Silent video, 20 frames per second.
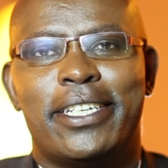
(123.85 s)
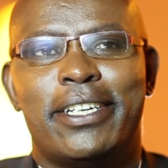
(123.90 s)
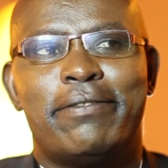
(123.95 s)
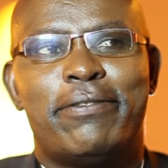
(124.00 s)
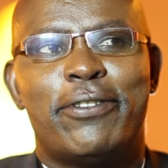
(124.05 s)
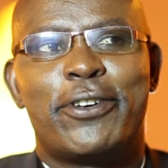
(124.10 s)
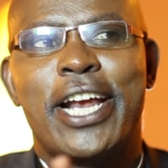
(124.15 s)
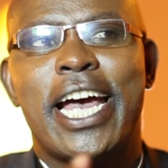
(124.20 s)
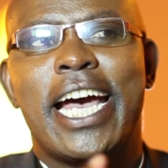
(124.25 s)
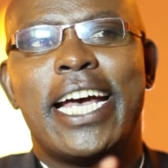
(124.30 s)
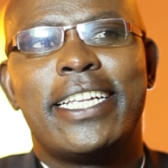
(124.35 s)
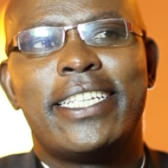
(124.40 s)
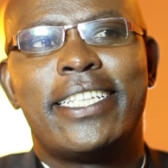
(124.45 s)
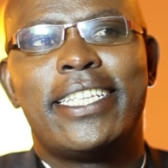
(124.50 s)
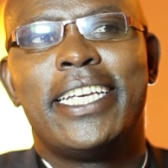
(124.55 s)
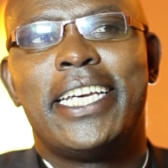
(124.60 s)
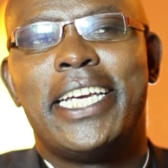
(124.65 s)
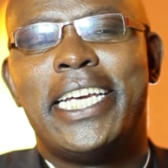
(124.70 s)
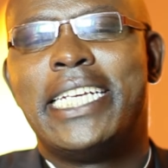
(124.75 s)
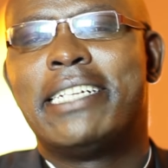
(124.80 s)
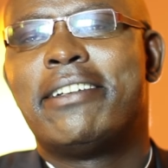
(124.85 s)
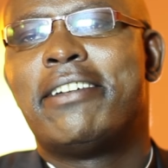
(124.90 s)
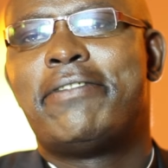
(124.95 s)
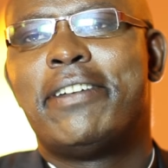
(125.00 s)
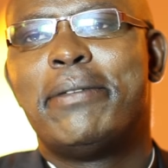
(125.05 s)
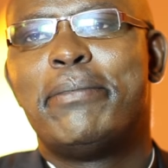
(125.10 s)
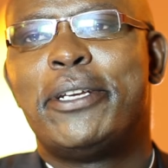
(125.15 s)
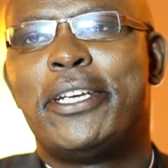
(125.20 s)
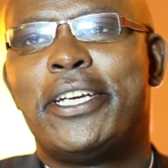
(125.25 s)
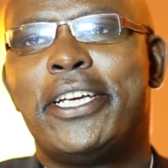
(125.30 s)
For us, in our
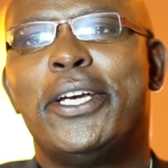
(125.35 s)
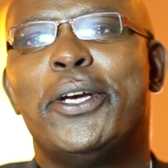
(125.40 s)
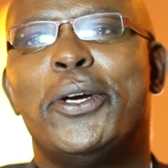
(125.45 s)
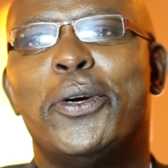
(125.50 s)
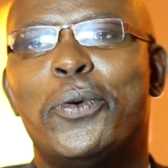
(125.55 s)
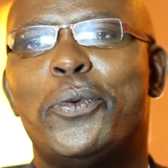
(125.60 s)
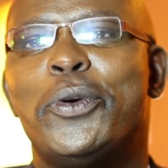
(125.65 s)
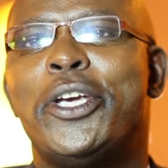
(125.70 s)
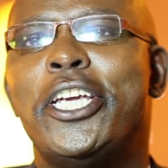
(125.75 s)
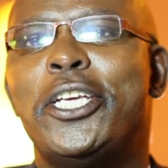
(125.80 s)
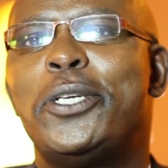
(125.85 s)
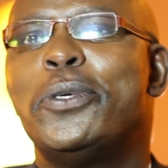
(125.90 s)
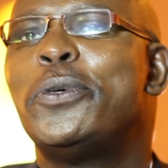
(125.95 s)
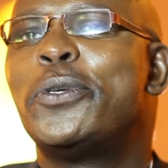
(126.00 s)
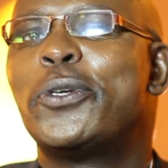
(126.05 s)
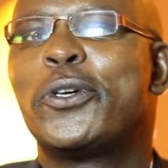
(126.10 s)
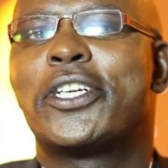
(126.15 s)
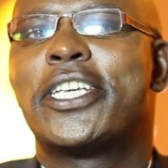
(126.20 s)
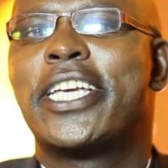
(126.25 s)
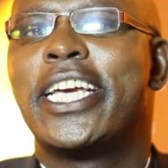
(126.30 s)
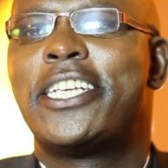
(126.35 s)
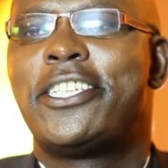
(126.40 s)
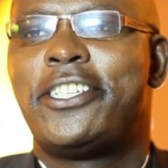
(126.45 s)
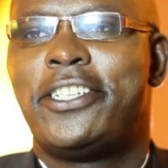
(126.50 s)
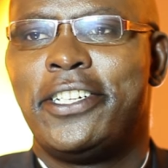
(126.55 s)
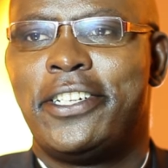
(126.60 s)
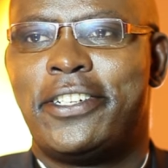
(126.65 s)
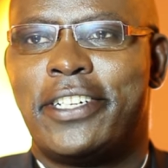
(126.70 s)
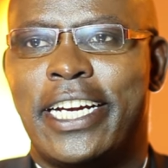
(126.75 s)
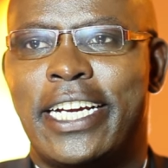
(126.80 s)
family, we do not get
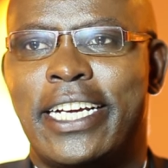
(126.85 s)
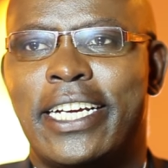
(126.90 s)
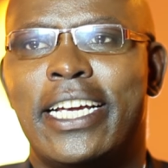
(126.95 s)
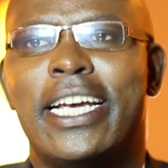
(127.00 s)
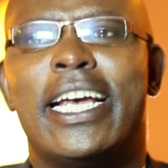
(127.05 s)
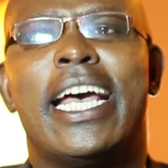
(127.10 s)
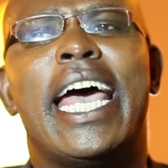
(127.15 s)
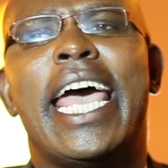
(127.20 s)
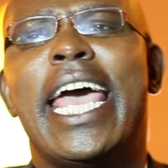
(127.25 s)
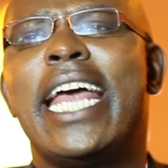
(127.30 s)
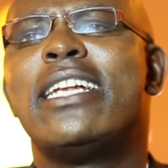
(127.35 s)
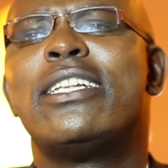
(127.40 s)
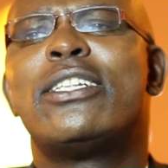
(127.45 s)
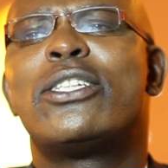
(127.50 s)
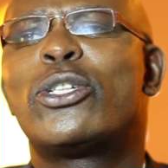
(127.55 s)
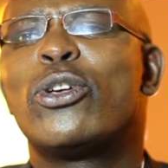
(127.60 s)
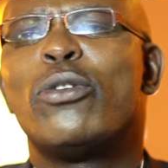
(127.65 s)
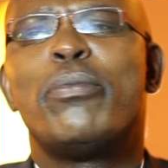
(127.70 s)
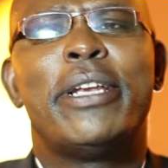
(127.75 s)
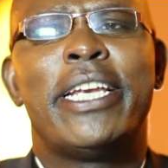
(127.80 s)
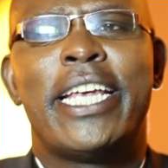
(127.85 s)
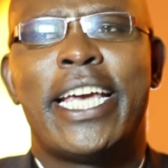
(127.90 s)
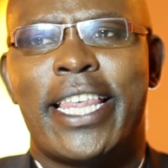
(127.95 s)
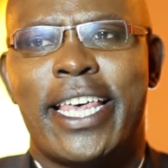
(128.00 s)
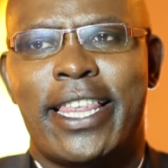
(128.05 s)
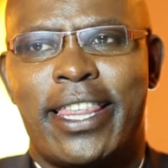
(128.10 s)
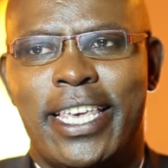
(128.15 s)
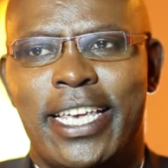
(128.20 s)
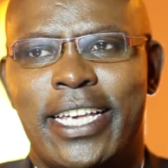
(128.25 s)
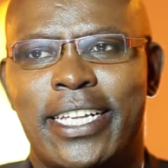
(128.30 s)
children, and so many
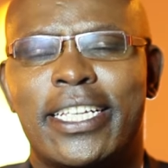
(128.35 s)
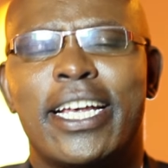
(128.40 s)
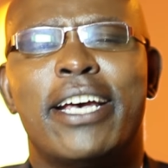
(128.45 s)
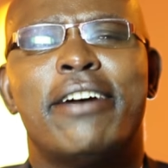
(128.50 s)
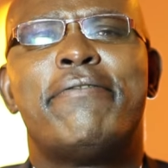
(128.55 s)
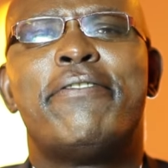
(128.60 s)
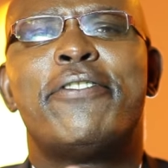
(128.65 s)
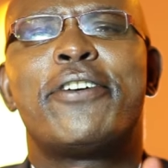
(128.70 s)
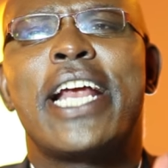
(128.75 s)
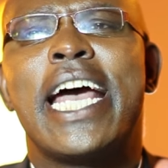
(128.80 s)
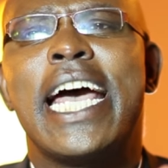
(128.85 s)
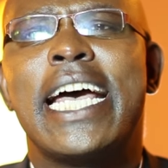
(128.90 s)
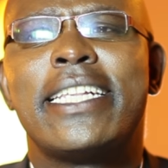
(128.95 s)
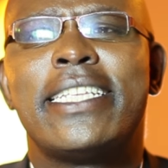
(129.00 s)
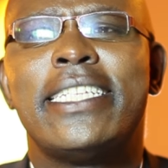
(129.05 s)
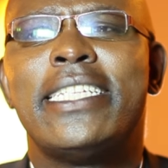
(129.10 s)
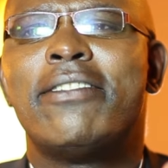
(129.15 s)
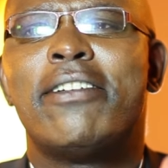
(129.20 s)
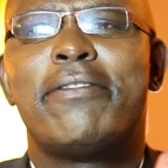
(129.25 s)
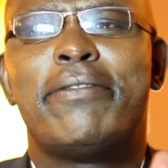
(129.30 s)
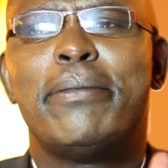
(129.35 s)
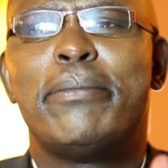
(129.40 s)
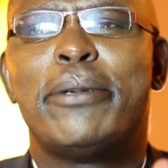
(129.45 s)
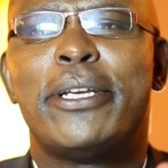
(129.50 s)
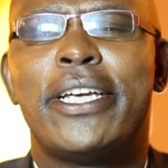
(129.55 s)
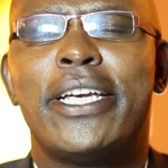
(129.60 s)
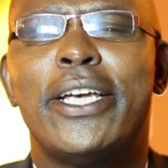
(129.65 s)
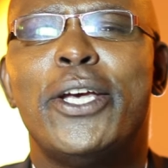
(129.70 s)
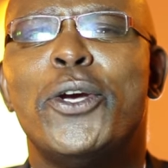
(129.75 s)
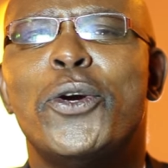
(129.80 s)
other things. For us, in our
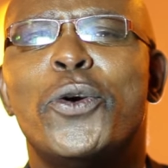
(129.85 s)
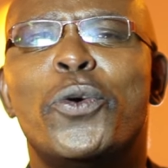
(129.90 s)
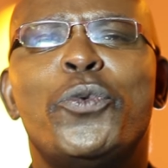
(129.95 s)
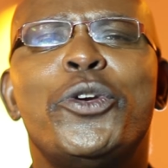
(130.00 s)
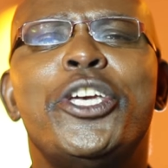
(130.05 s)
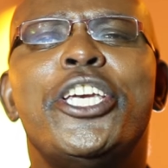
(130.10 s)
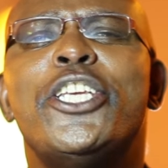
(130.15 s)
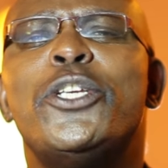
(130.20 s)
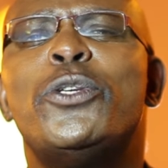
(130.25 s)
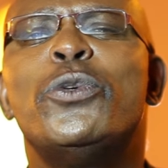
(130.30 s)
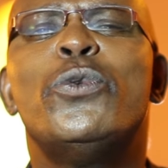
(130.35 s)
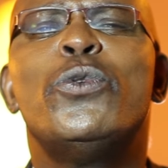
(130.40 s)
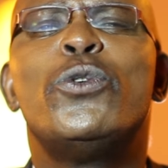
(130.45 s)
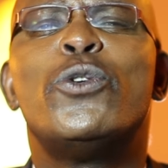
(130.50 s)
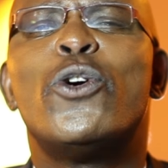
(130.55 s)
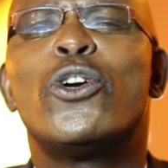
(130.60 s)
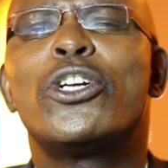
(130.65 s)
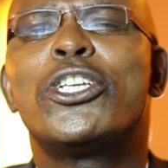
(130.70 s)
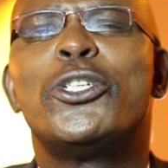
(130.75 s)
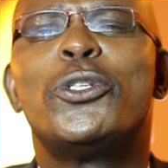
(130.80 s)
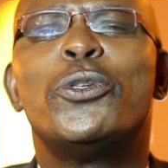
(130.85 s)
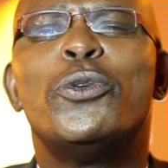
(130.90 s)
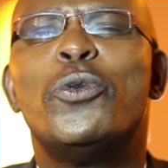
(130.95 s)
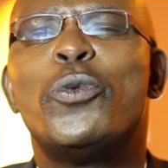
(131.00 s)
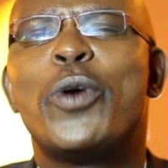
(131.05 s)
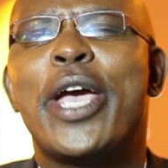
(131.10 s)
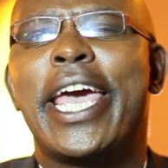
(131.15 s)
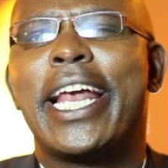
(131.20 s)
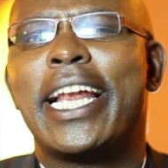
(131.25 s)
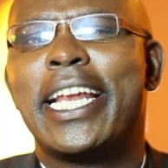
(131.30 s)
family, we do not do
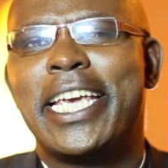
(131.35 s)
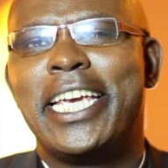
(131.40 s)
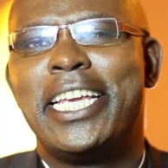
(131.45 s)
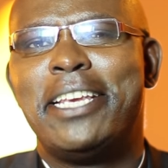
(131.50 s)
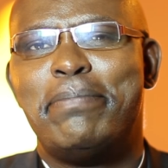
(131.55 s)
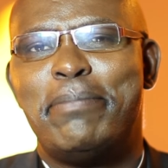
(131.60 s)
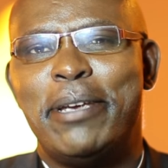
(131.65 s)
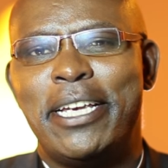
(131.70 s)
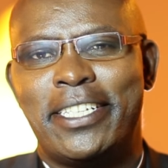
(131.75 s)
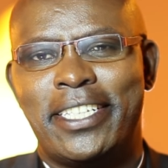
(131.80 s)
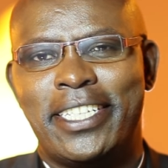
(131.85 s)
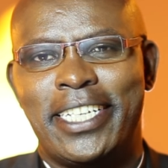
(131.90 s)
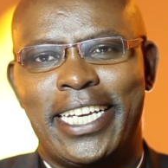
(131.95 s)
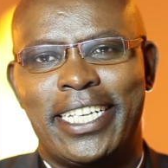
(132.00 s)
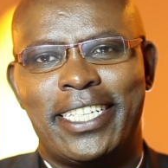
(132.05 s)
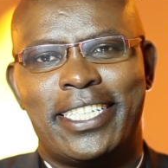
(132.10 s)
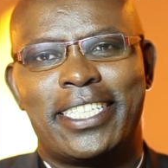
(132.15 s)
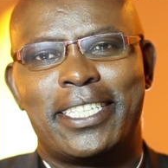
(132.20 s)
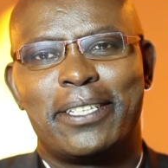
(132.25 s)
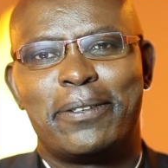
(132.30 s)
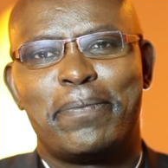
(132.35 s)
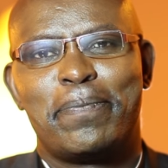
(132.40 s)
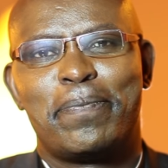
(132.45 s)
well in business.